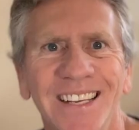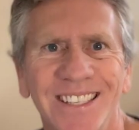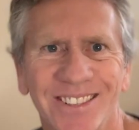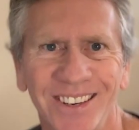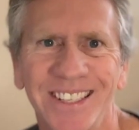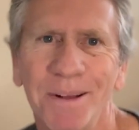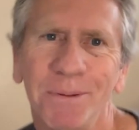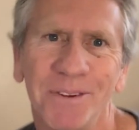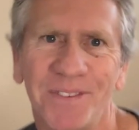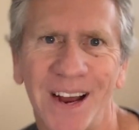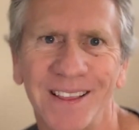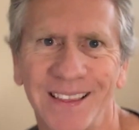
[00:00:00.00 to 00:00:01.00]
So to
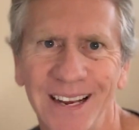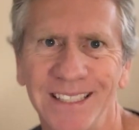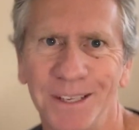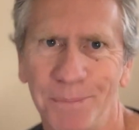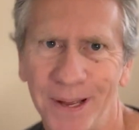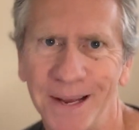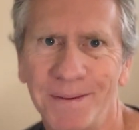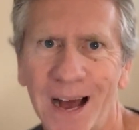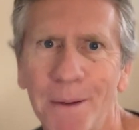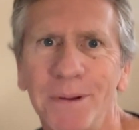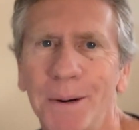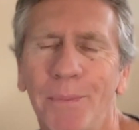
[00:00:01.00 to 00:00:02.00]
simplify things a bit,
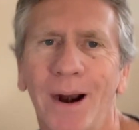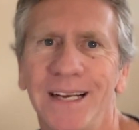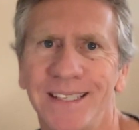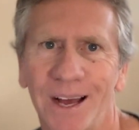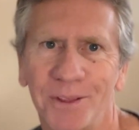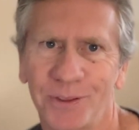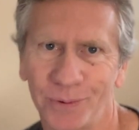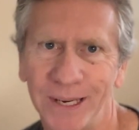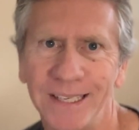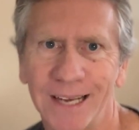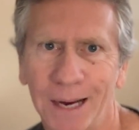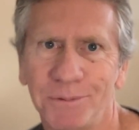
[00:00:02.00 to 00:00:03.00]
I'm going to price out three
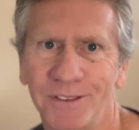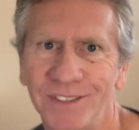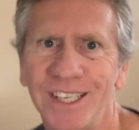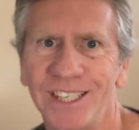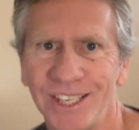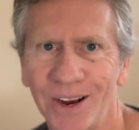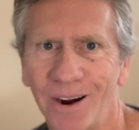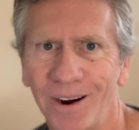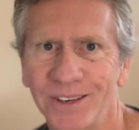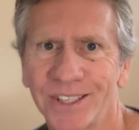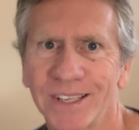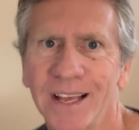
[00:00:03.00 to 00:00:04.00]
types of
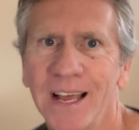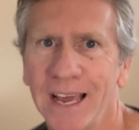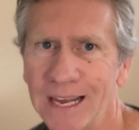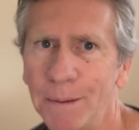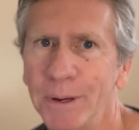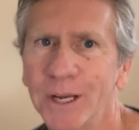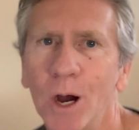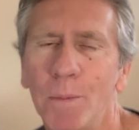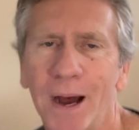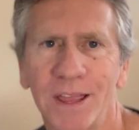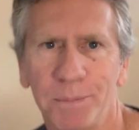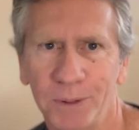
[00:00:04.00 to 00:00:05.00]
GTRs, and I'm going to go
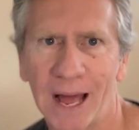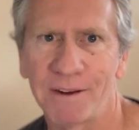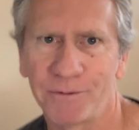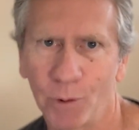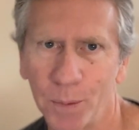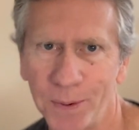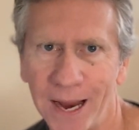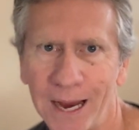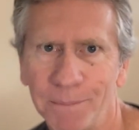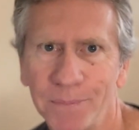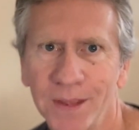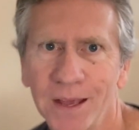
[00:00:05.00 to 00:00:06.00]
by the platform name.
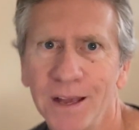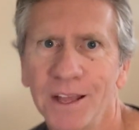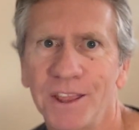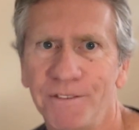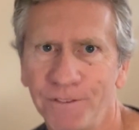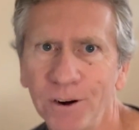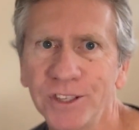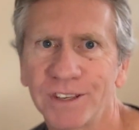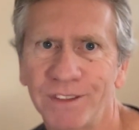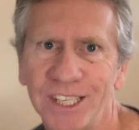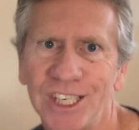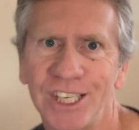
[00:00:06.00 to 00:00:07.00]
The first of
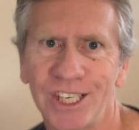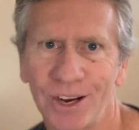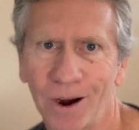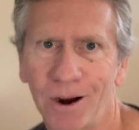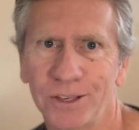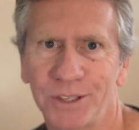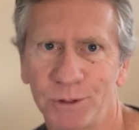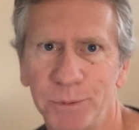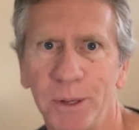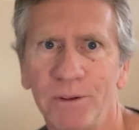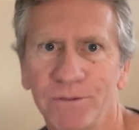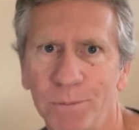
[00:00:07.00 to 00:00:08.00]
the GTRs was
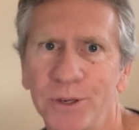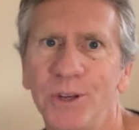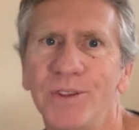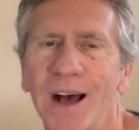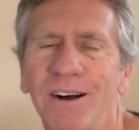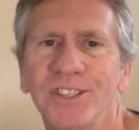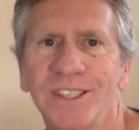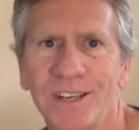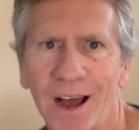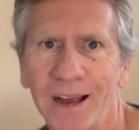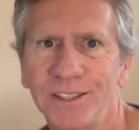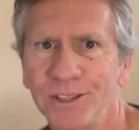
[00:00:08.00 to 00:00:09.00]
built from
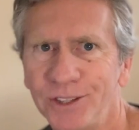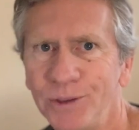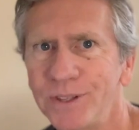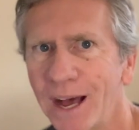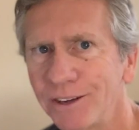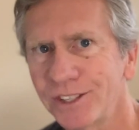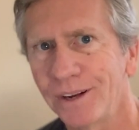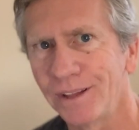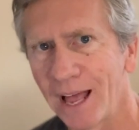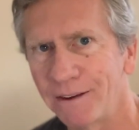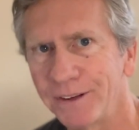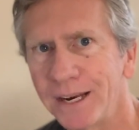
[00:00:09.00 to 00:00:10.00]
2009 to
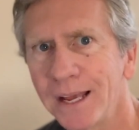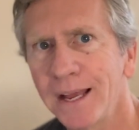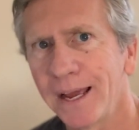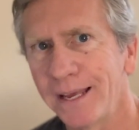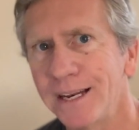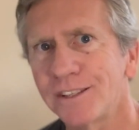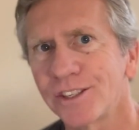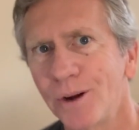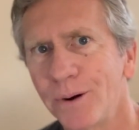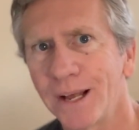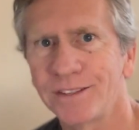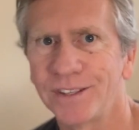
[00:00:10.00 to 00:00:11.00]
2011, and it's
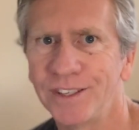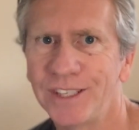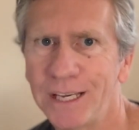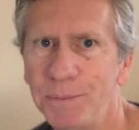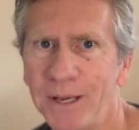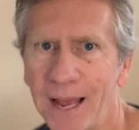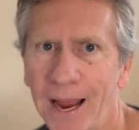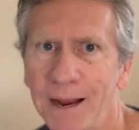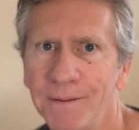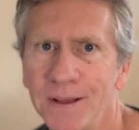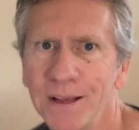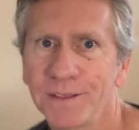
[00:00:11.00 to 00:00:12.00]
known as the CBA.
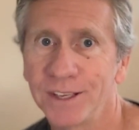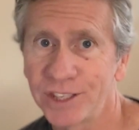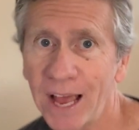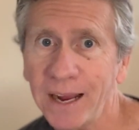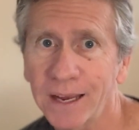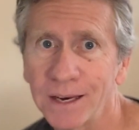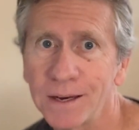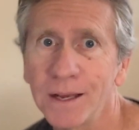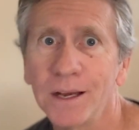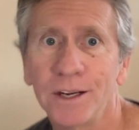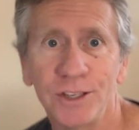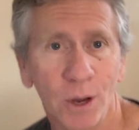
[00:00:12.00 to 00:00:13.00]
The second,
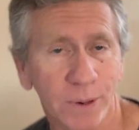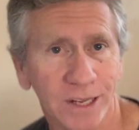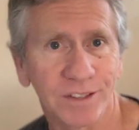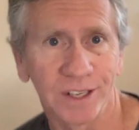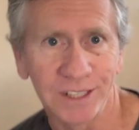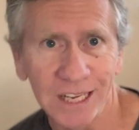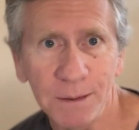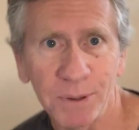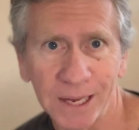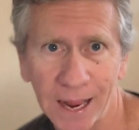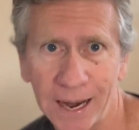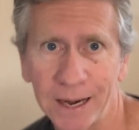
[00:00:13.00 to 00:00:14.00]
known as the
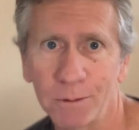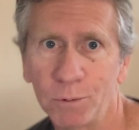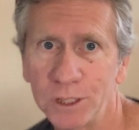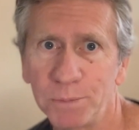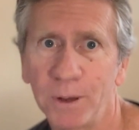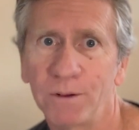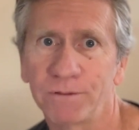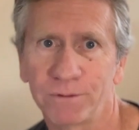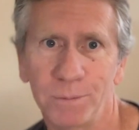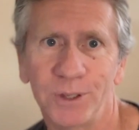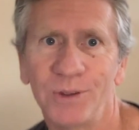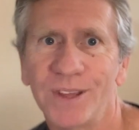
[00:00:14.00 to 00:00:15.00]
DBA, was built from
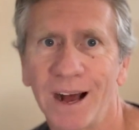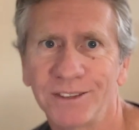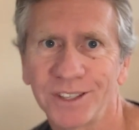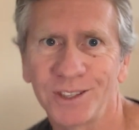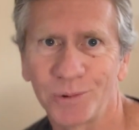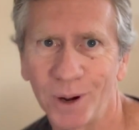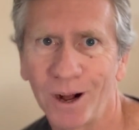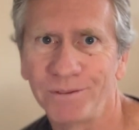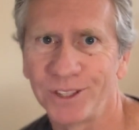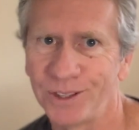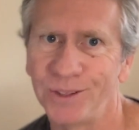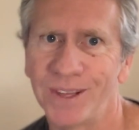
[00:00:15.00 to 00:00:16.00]
2012 to
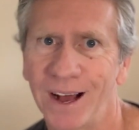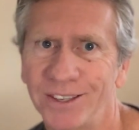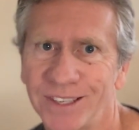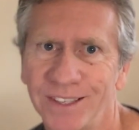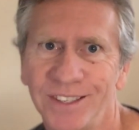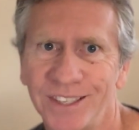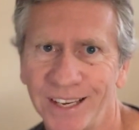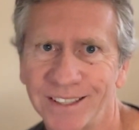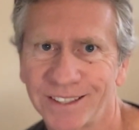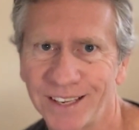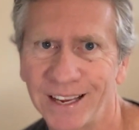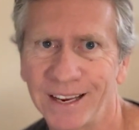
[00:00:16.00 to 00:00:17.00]

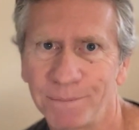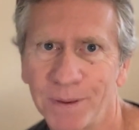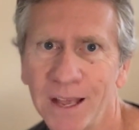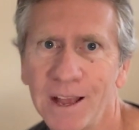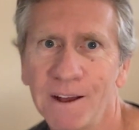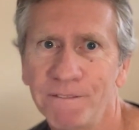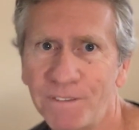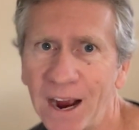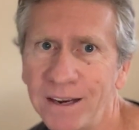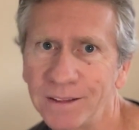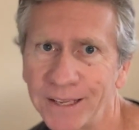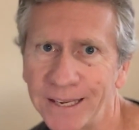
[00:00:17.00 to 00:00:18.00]
2016.
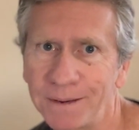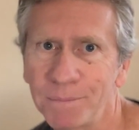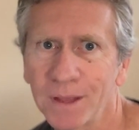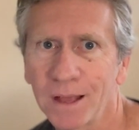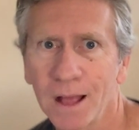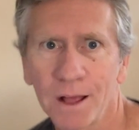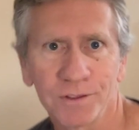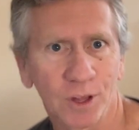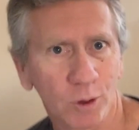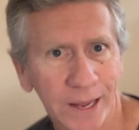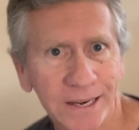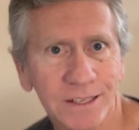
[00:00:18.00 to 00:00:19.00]
Finally, the
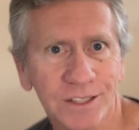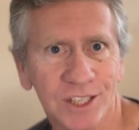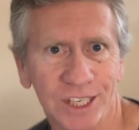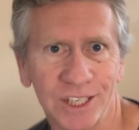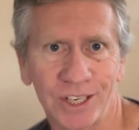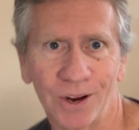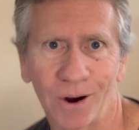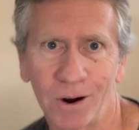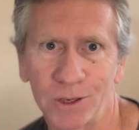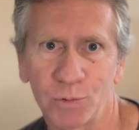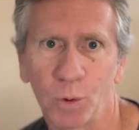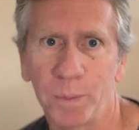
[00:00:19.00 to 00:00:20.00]
latest
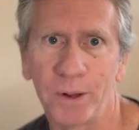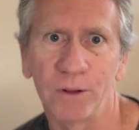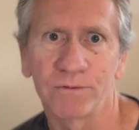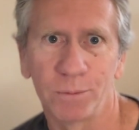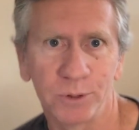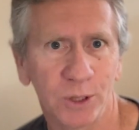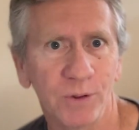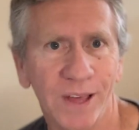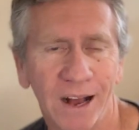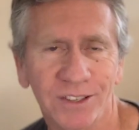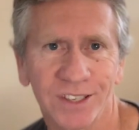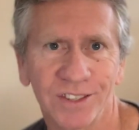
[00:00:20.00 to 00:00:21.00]
GTRs were built from
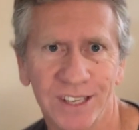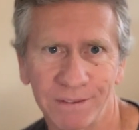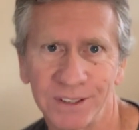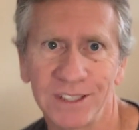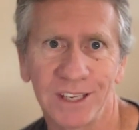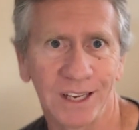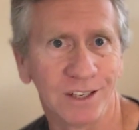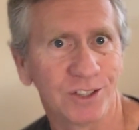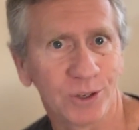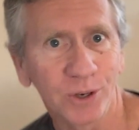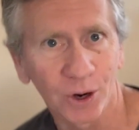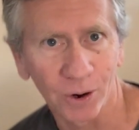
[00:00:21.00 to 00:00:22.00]
2017
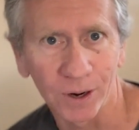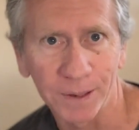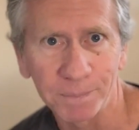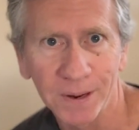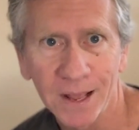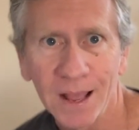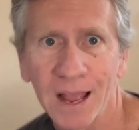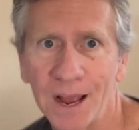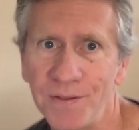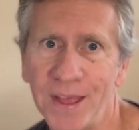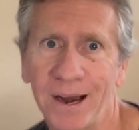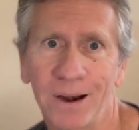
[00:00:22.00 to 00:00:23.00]
to current, and
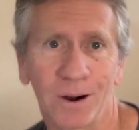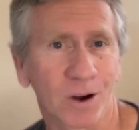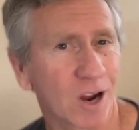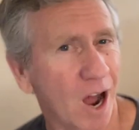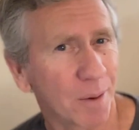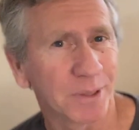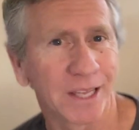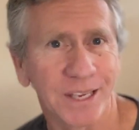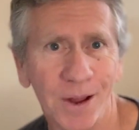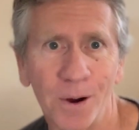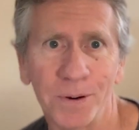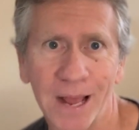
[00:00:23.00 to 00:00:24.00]
they are commonly
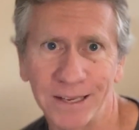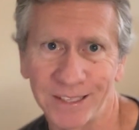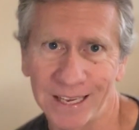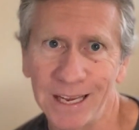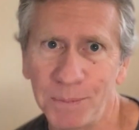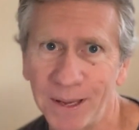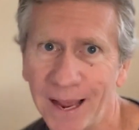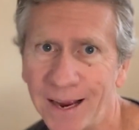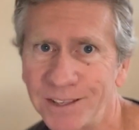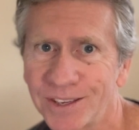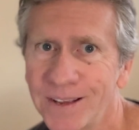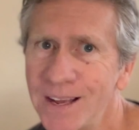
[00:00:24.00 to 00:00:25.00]
known as
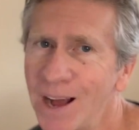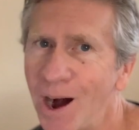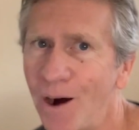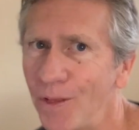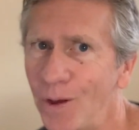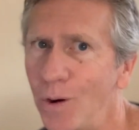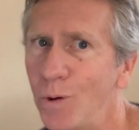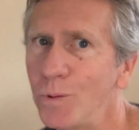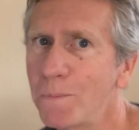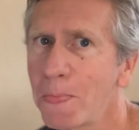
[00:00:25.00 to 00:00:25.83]
EBAs, although